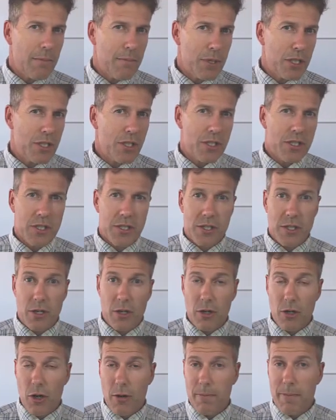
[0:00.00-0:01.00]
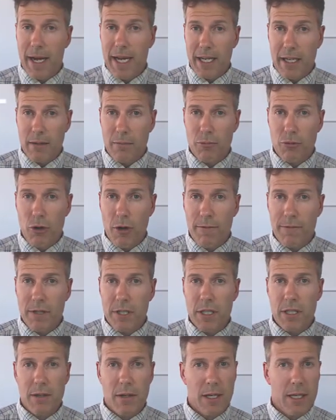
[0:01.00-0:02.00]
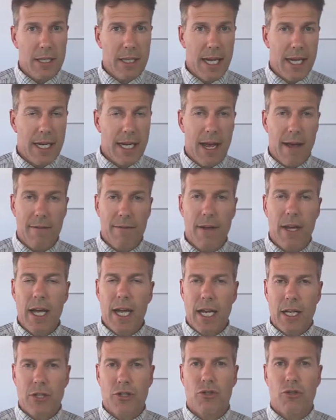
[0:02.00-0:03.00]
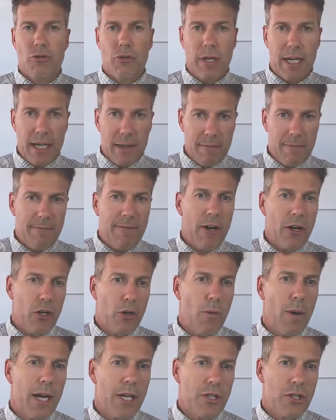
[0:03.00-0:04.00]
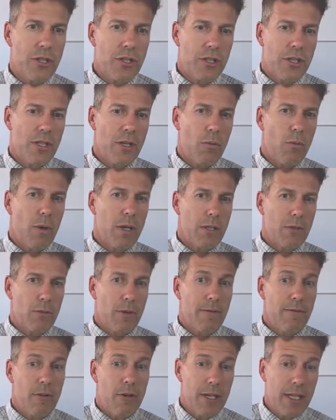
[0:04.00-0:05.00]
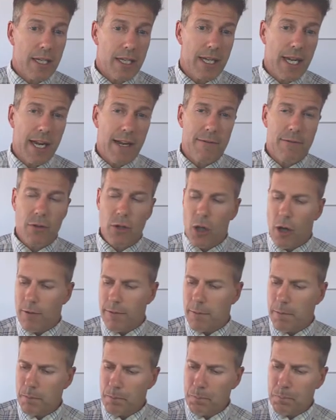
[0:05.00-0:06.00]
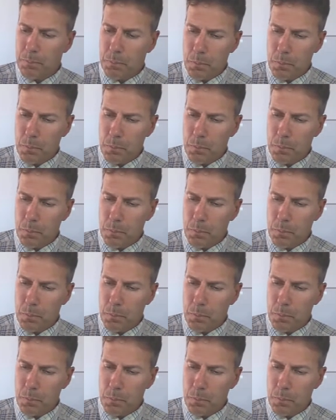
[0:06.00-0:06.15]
businesses that are not making profit yet have extreme valuations are ones we're very careful of.